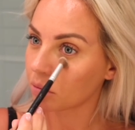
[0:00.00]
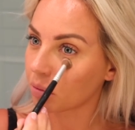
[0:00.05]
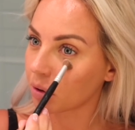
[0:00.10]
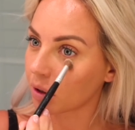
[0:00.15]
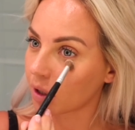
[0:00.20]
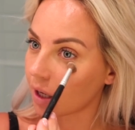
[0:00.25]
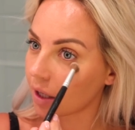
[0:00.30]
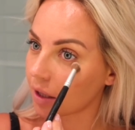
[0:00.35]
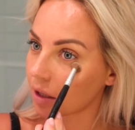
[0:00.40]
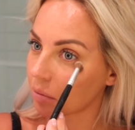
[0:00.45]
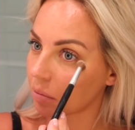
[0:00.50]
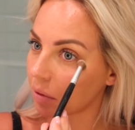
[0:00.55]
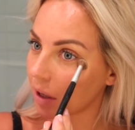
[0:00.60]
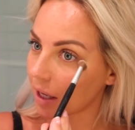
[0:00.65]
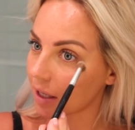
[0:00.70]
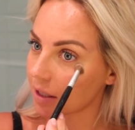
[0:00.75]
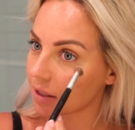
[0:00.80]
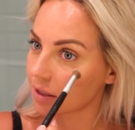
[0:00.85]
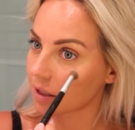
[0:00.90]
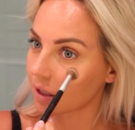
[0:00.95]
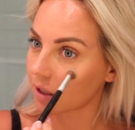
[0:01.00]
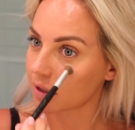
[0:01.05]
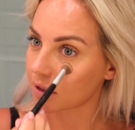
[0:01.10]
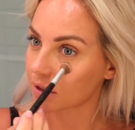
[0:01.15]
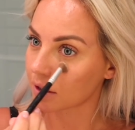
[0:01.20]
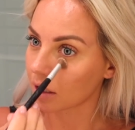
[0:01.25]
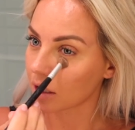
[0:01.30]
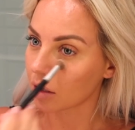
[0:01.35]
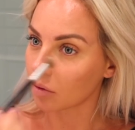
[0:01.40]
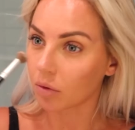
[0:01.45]
put it in the
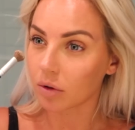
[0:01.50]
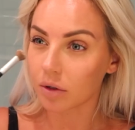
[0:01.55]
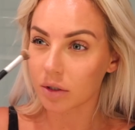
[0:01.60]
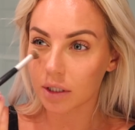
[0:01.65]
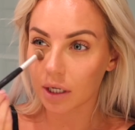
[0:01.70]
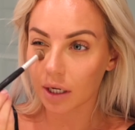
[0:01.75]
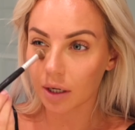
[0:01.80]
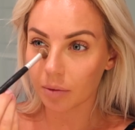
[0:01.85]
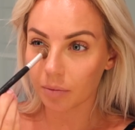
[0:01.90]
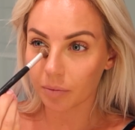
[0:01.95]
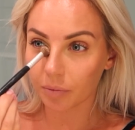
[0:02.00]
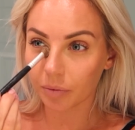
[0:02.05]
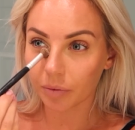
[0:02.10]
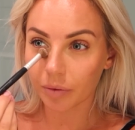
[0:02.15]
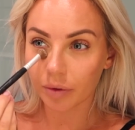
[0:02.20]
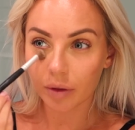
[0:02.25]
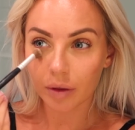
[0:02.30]
places that you want it.